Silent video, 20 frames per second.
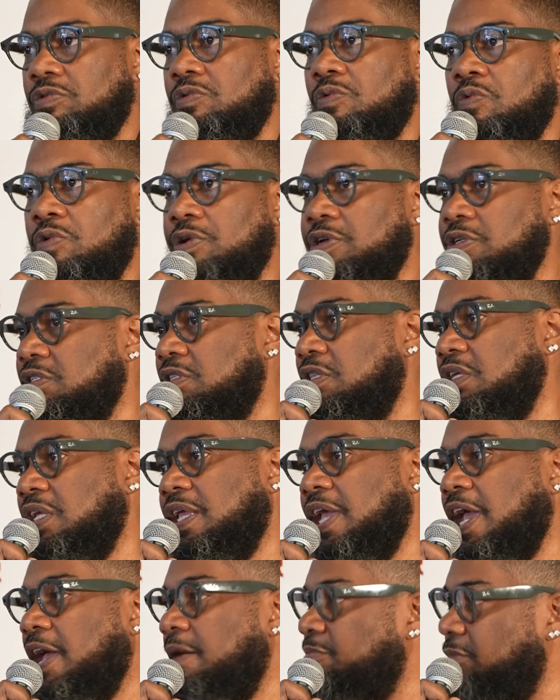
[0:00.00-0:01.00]
What is the
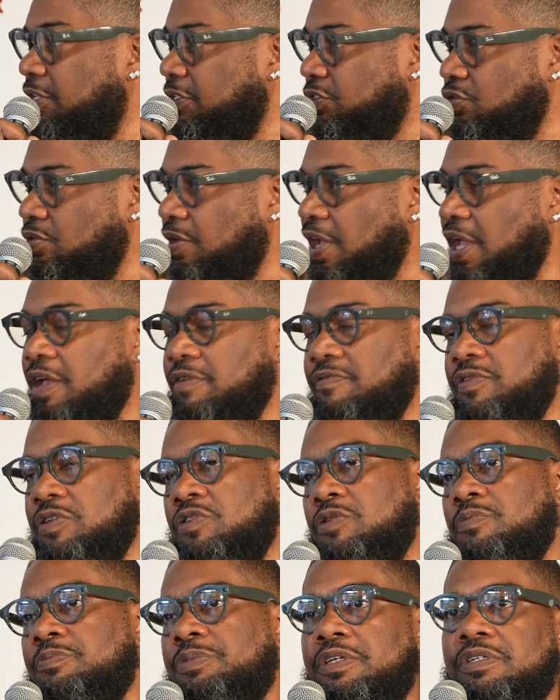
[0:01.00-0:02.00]
gap that you have in
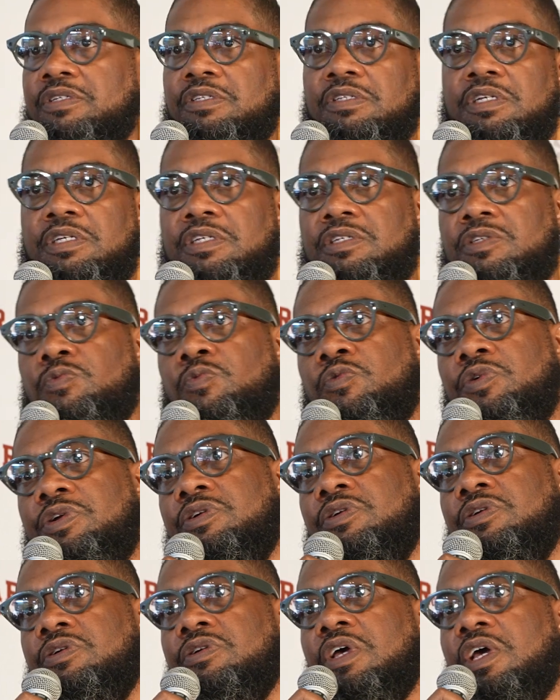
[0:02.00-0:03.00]
your business? What
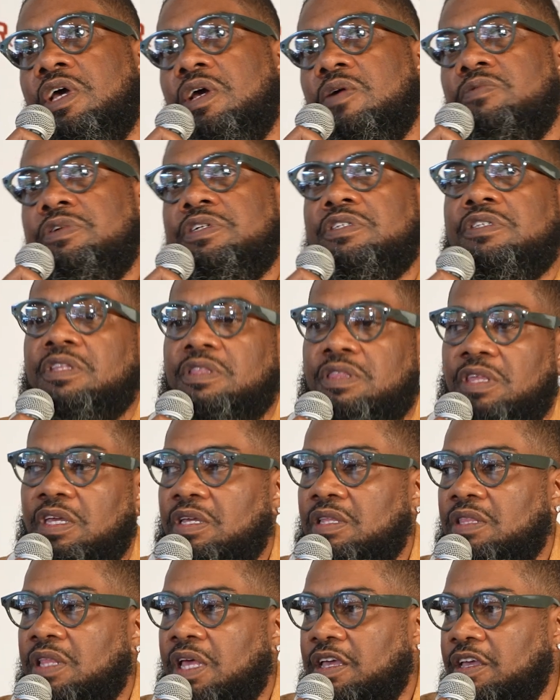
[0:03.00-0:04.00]
is what is the
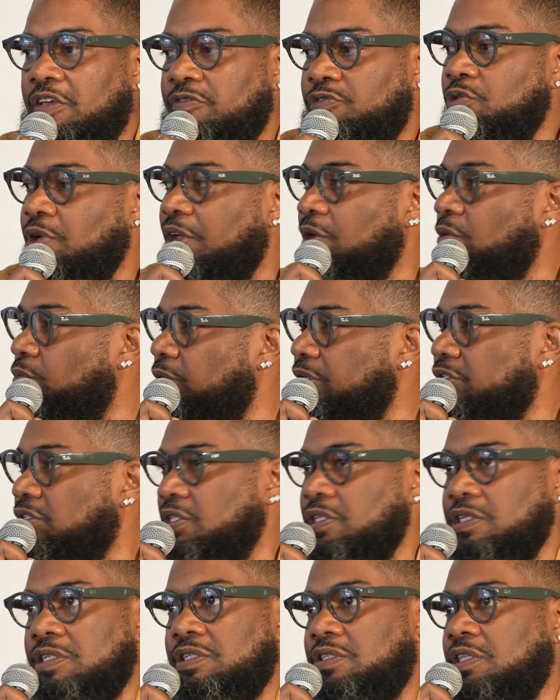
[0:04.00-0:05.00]
thing that if you had a wish
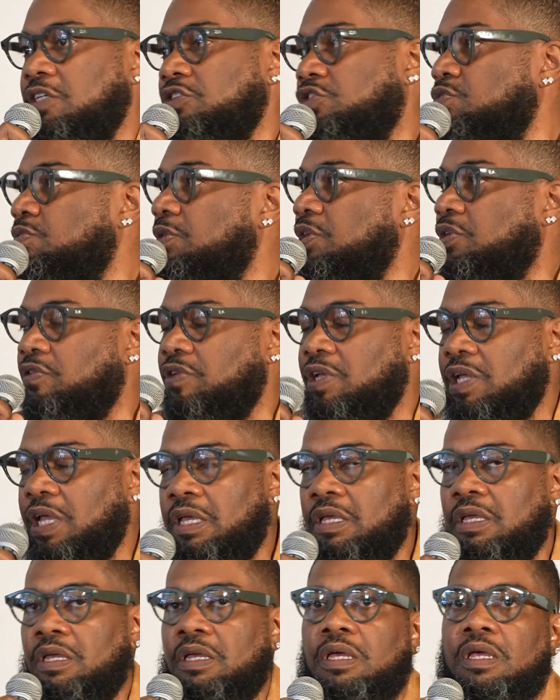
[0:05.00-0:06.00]
list that you would
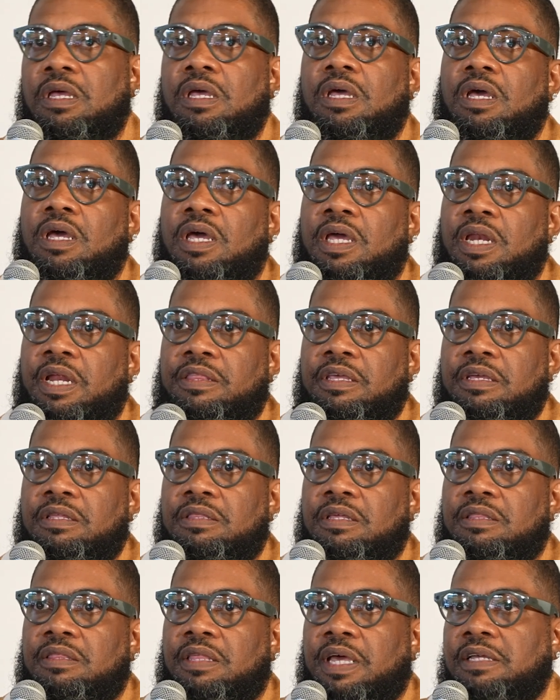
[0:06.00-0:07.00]
create and i think
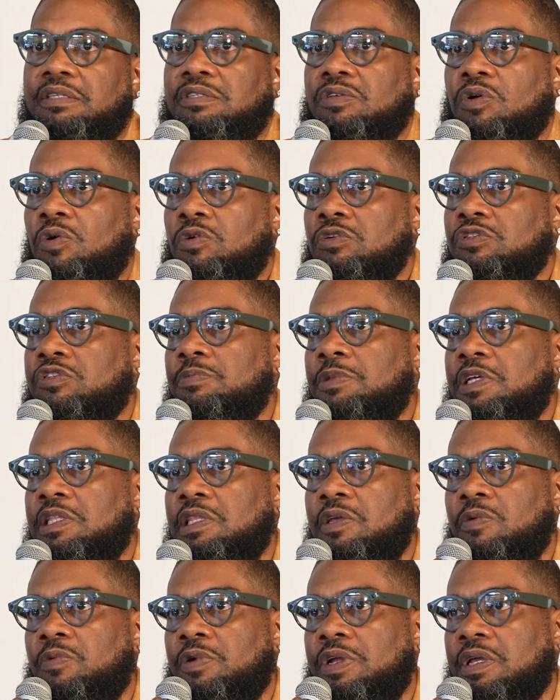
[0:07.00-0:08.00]
that that's
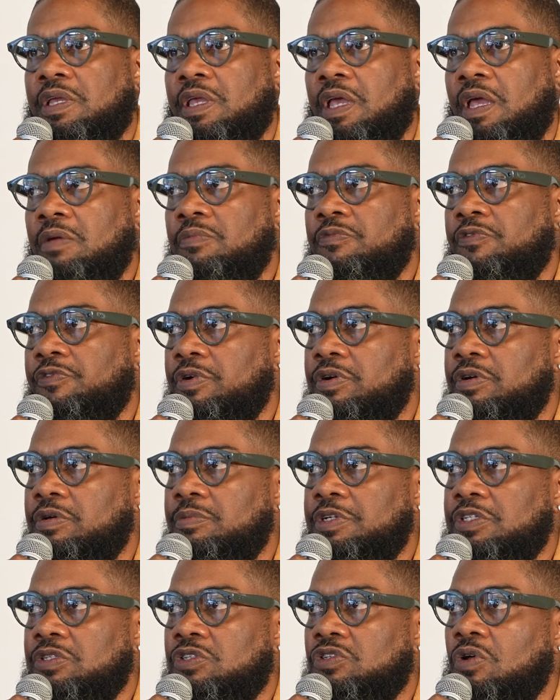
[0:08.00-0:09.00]
ultimately what it came from
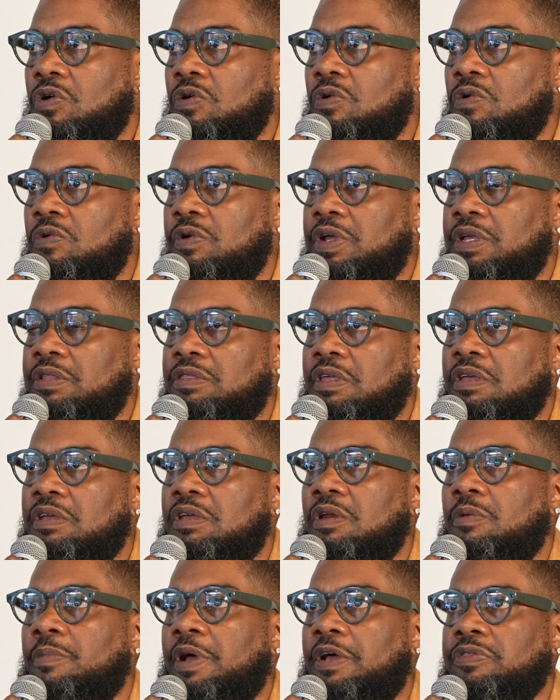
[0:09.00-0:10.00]
and so in
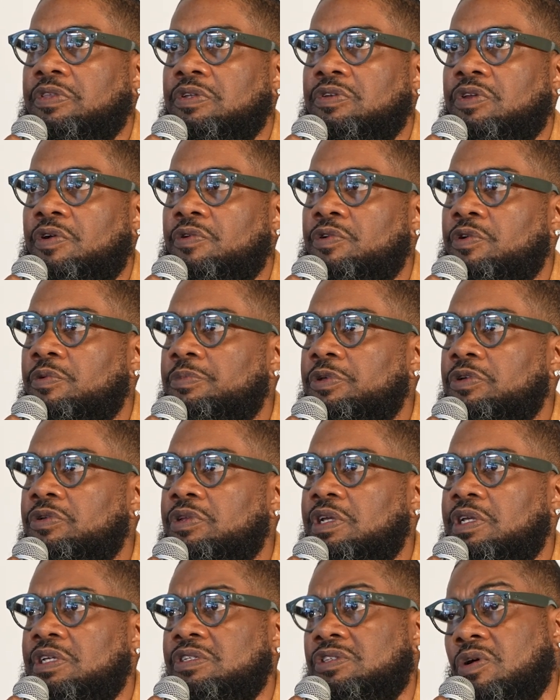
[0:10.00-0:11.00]
thinking about the durner
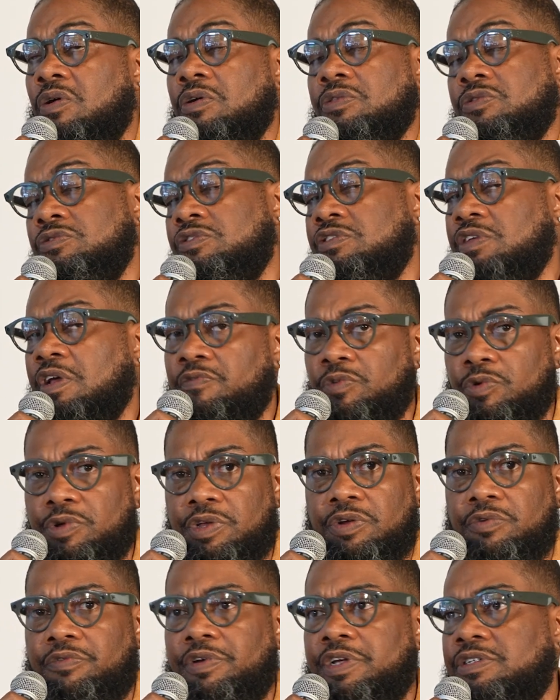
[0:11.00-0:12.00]
building it's gone through several
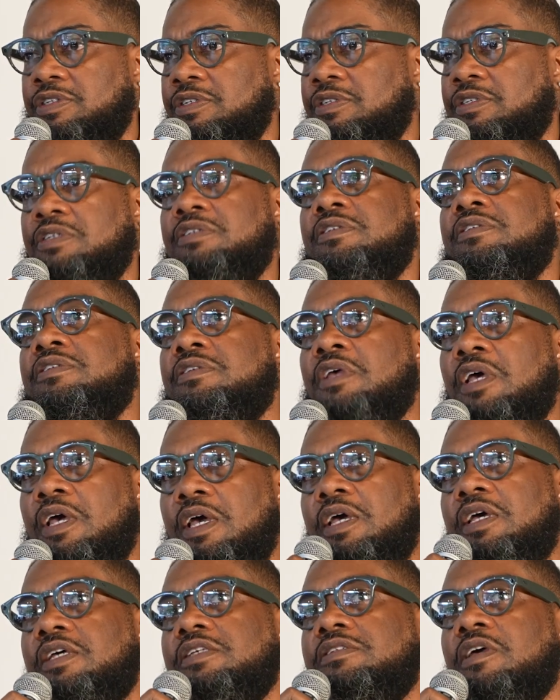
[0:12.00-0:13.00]
iterations this is
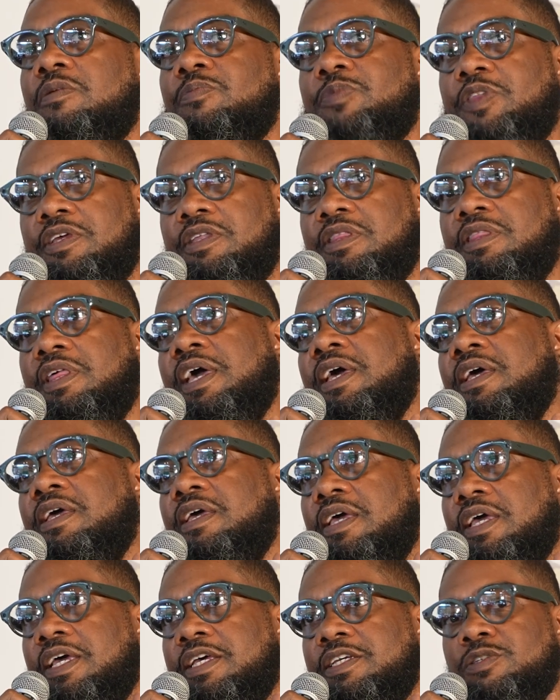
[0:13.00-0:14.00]
something
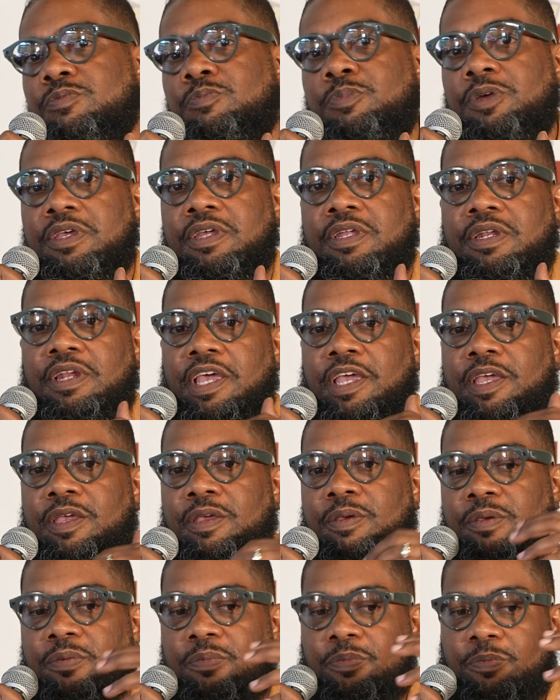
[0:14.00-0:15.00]
that has been
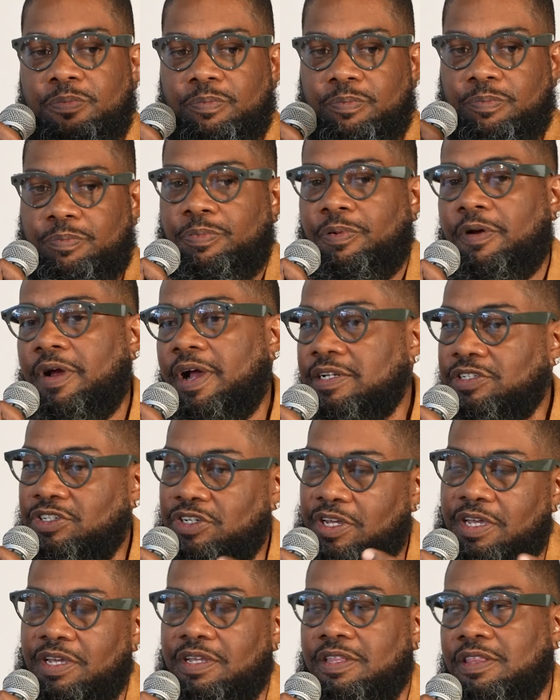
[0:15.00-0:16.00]
a
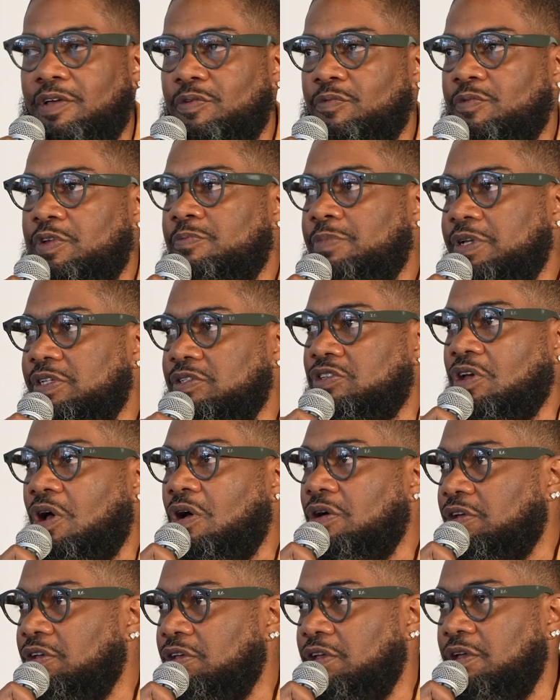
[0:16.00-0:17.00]
project that we've been
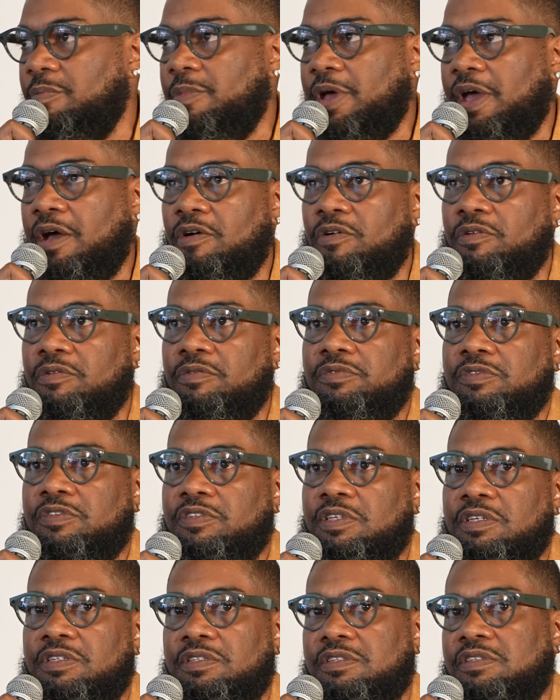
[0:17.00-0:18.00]
talking about
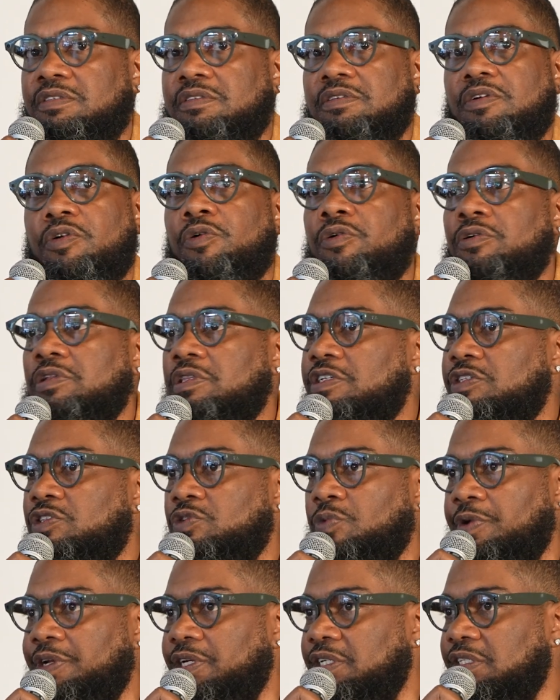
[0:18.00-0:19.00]
since early
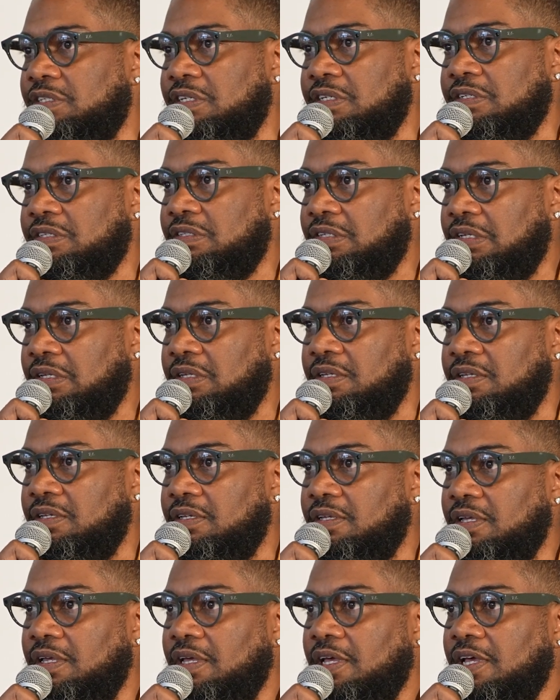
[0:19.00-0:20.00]
2016
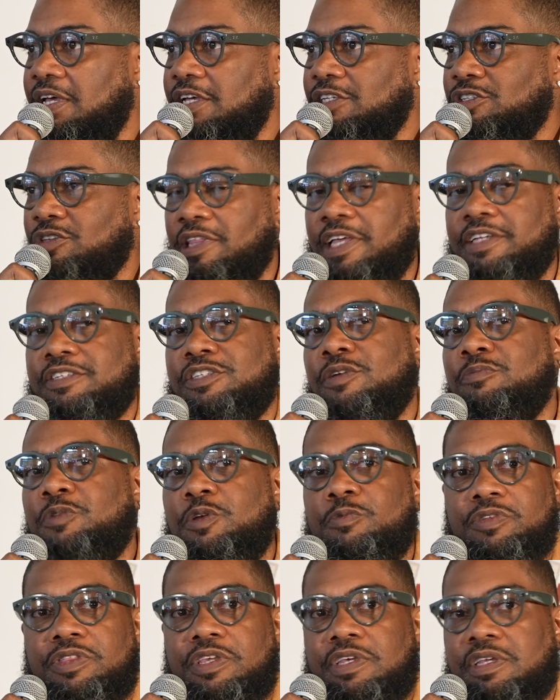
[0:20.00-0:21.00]
so like some
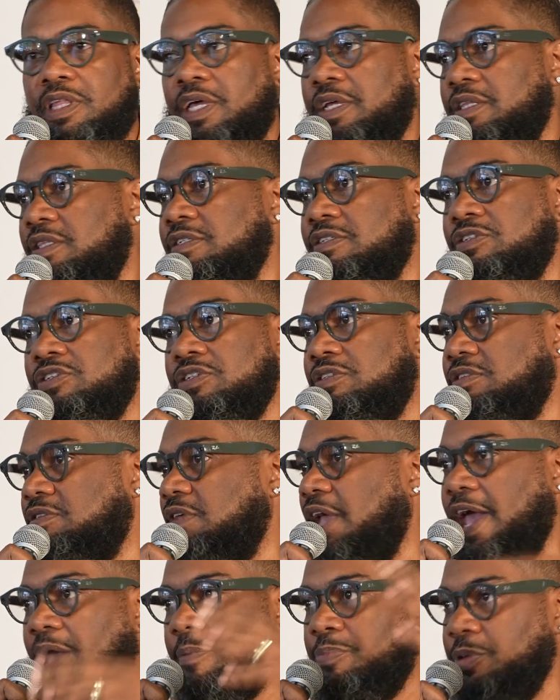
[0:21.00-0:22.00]
people think like this just
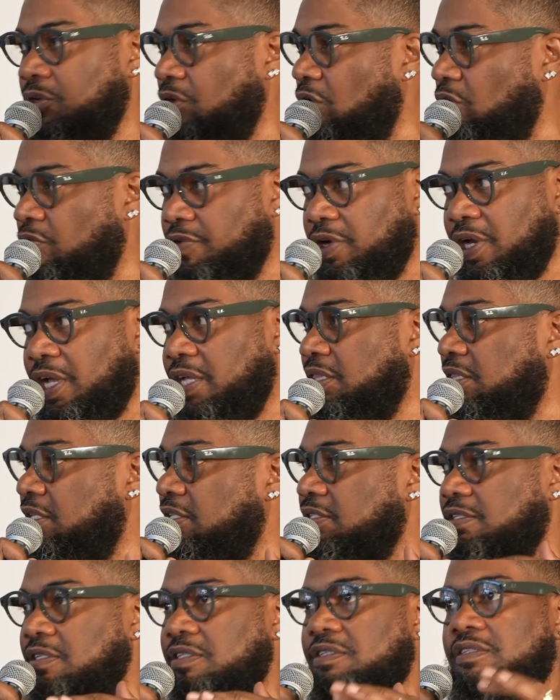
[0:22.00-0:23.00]
happened overnight
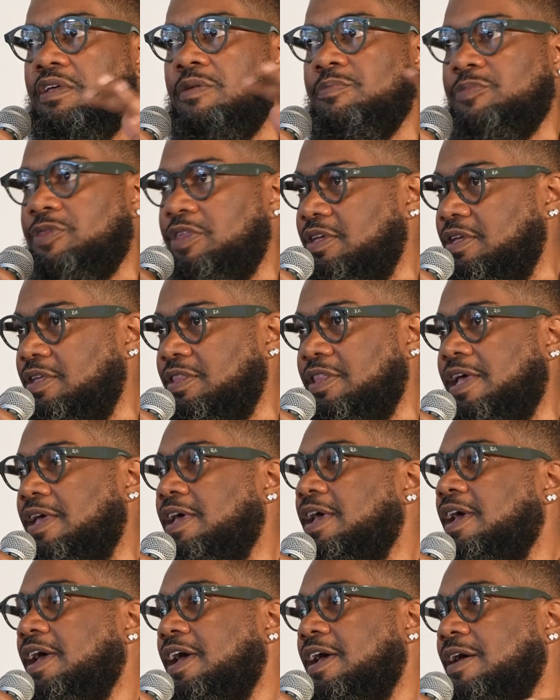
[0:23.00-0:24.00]
this is something
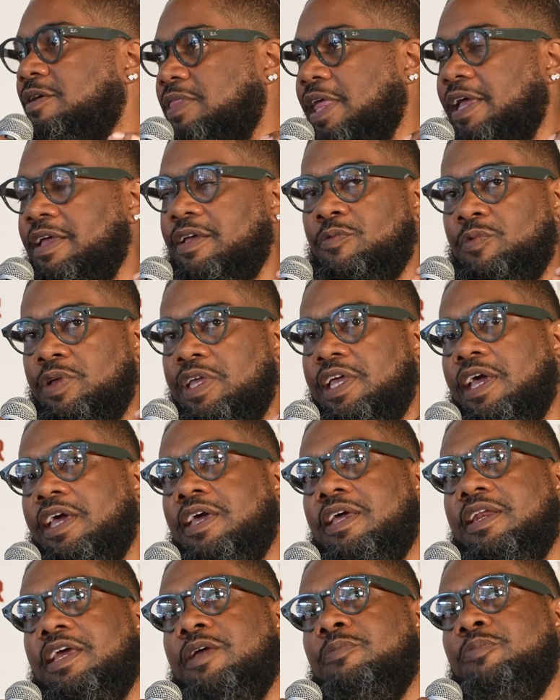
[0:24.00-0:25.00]
that like we
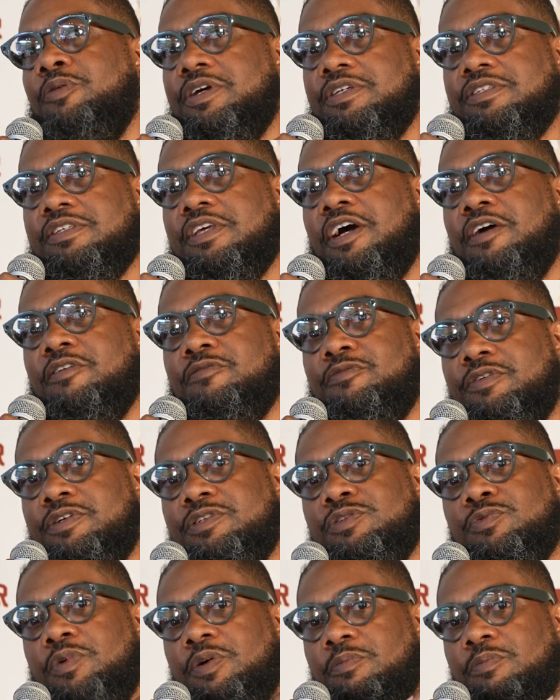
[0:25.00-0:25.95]
had a press conference